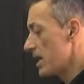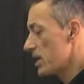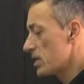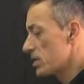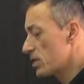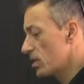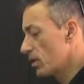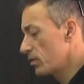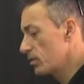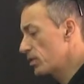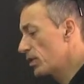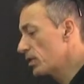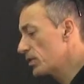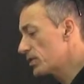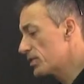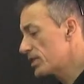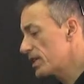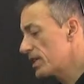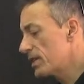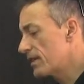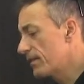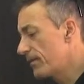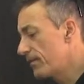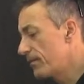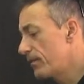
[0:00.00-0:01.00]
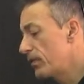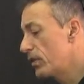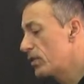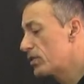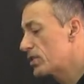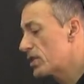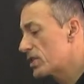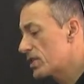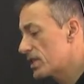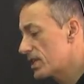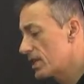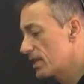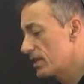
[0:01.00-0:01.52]
So you can see the
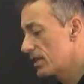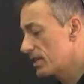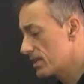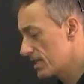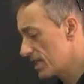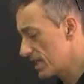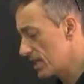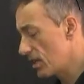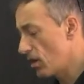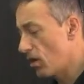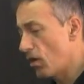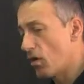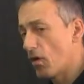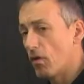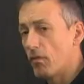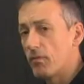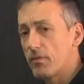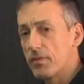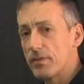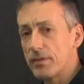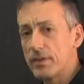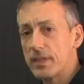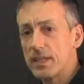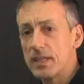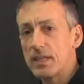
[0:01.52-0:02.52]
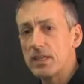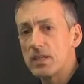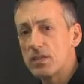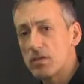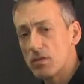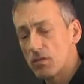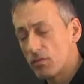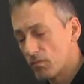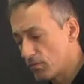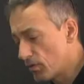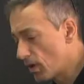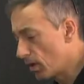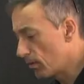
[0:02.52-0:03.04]
versatility of these
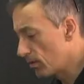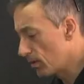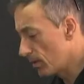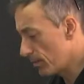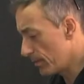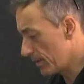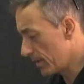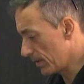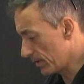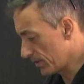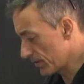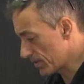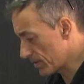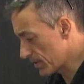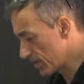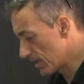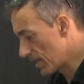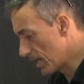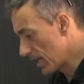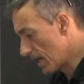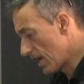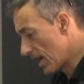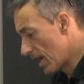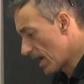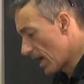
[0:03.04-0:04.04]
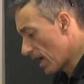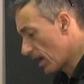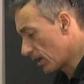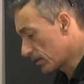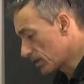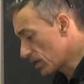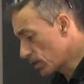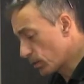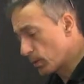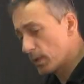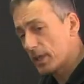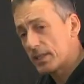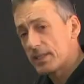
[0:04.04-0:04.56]
roller mills. I'll
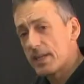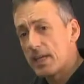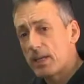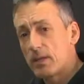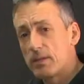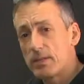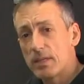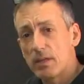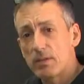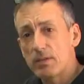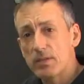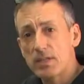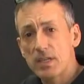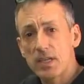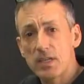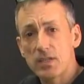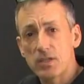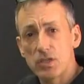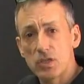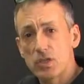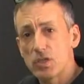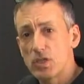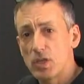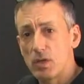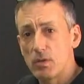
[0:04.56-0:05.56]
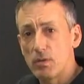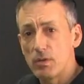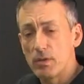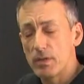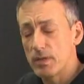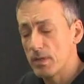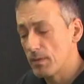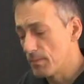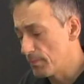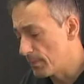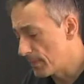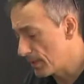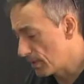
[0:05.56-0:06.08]
just quickly take you downstairs to show
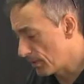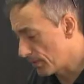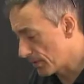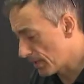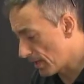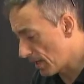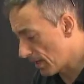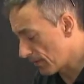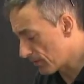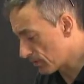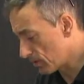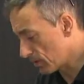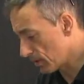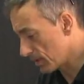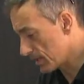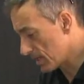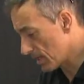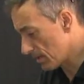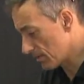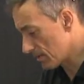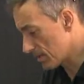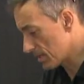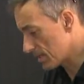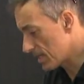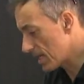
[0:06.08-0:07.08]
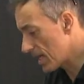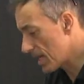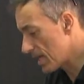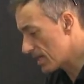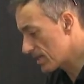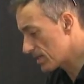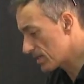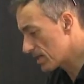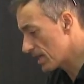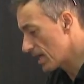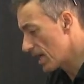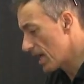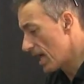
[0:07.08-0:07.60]
the mill that I've got
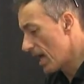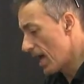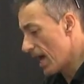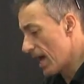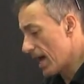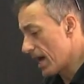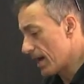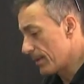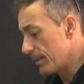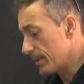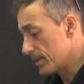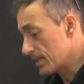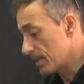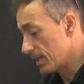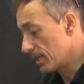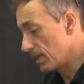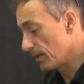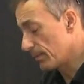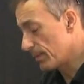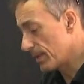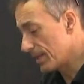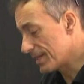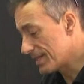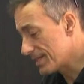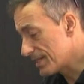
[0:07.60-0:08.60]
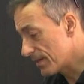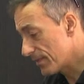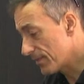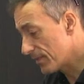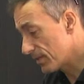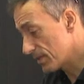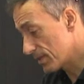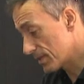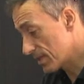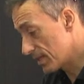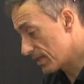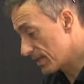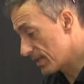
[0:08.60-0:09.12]
downstairs. It's a little bit
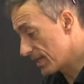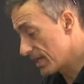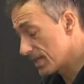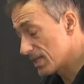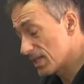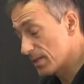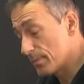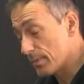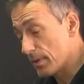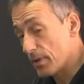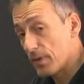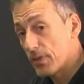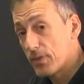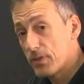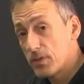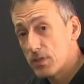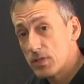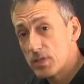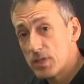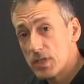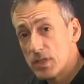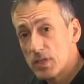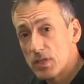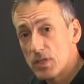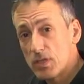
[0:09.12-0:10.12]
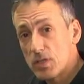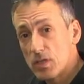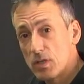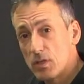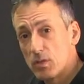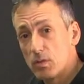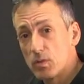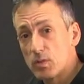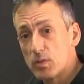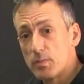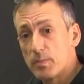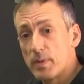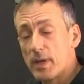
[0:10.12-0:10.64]
different to these. It's about 30 years
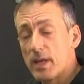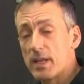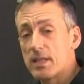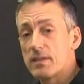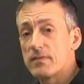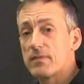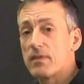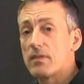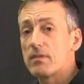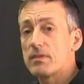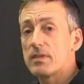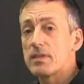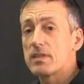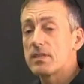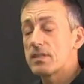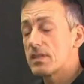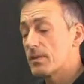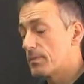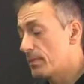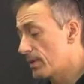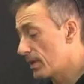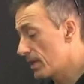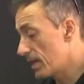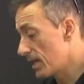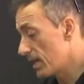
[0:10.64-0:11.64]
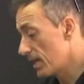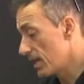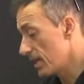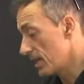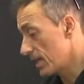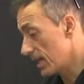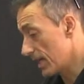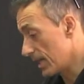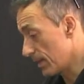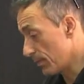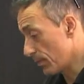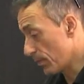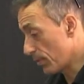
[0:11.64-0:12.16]
old, but it's very similar
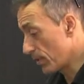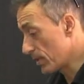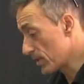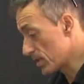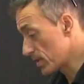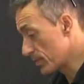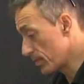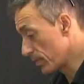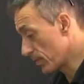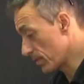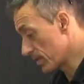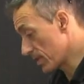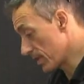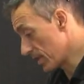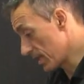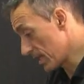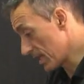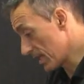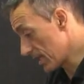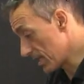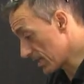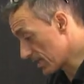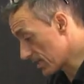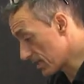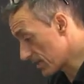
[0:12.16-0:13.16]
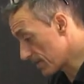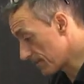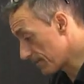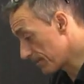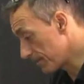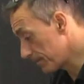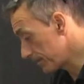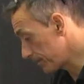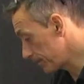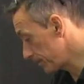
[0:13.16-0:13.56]
in principle to these.